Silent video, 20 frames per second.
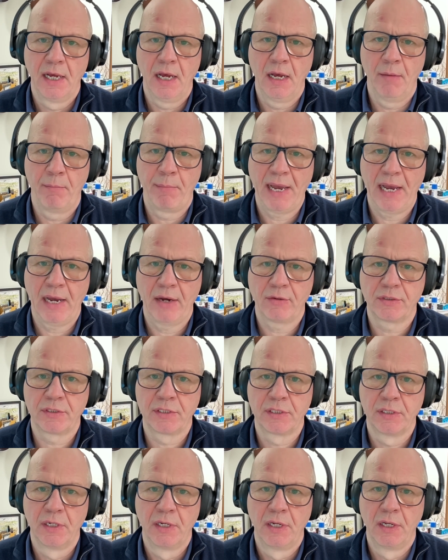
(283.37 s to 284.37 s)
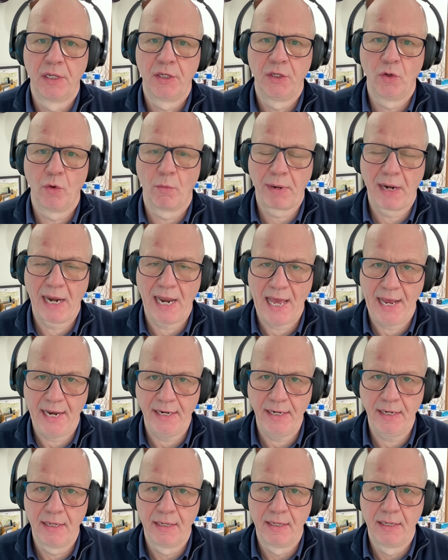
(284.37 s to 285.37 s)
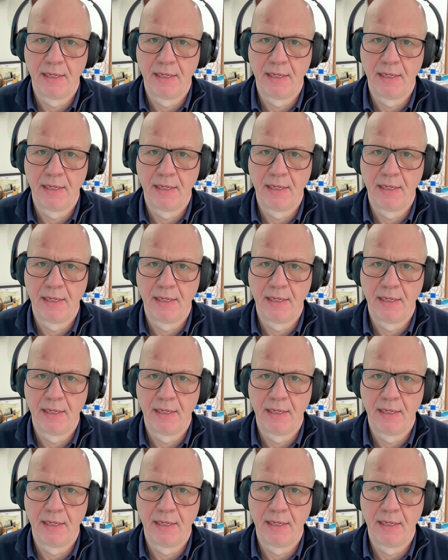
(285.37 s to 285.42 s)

about your plan